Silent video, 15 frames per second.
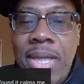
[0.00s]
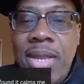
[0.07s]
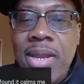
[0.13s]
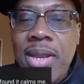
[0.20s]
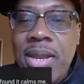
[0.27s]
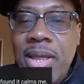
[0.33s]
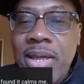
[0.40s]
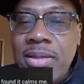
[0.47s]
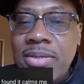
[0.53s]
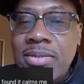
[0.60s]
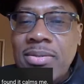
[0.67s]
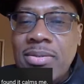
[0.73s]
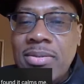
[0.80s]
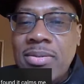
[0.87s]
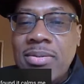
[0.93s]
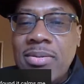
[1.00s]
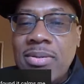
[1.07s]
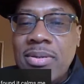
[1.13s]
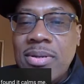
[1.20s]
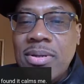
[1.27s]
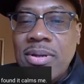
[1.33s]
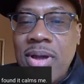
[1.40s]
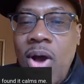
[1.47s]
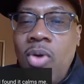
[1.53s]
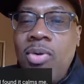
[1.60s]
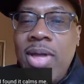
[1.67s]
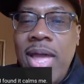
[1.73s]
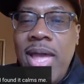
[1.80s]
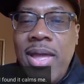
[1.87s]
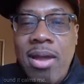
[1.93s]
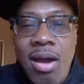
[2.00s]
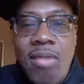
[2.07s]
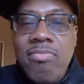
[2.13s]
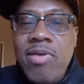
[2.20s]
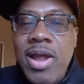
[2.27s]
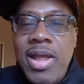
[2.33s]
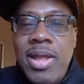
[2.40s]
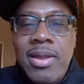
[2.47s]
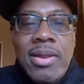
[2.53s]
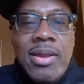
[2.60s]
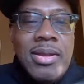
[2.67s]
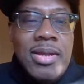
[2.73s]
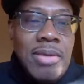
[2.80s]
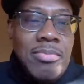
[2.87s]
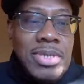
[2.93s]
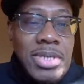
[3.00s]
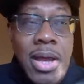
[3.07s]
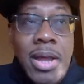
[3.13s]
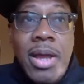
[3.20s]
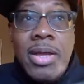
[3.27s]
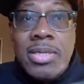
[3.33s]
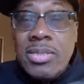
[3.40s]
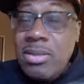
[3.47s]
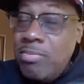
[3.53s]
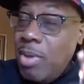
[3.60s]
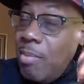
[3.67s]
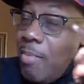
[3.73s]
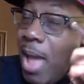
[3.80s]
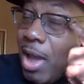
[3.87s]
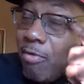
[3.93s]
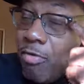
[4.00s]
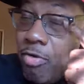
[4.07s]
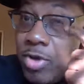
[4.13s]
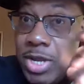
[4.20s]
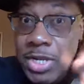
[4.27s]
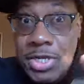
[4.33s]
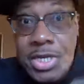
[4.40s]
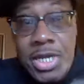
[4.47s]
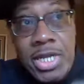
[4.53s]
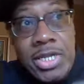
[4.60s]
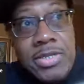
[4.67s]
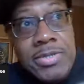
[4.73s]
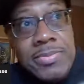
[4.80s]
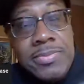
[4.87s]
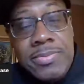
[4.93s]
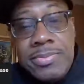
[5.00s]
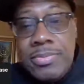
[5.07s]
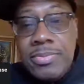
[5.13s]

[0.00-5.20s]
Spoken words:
and it is. Okay, all right. Let me tell y'all something about macaroni and cheese.